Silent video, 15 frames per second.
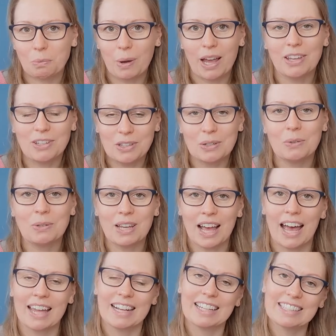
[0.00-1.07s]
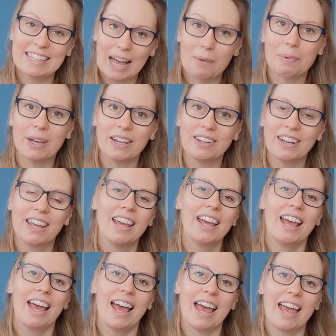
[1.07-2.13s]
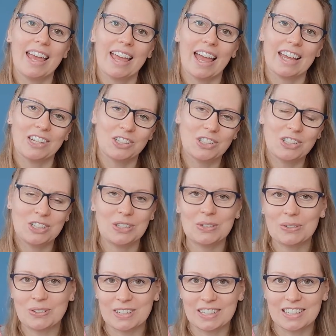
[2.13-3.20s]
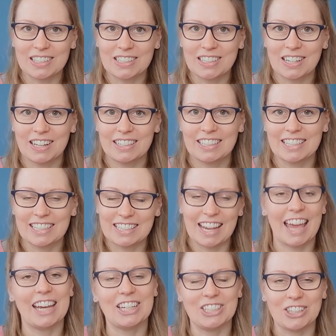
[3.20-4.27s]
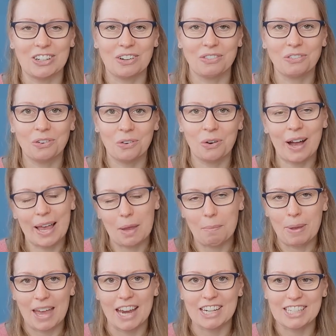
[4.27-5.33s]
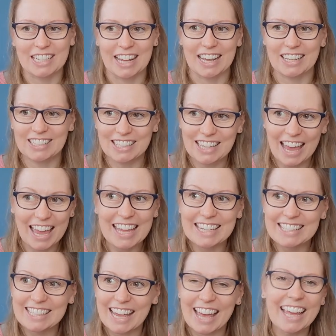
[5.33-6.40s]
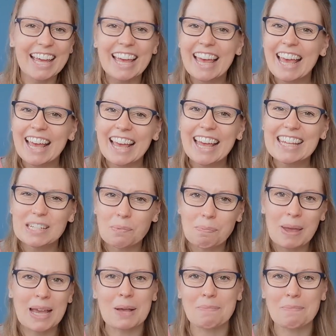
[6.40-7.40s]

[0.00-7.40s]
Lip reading: where you can examine a student's dissertation for a PhD. So yeah, it's a big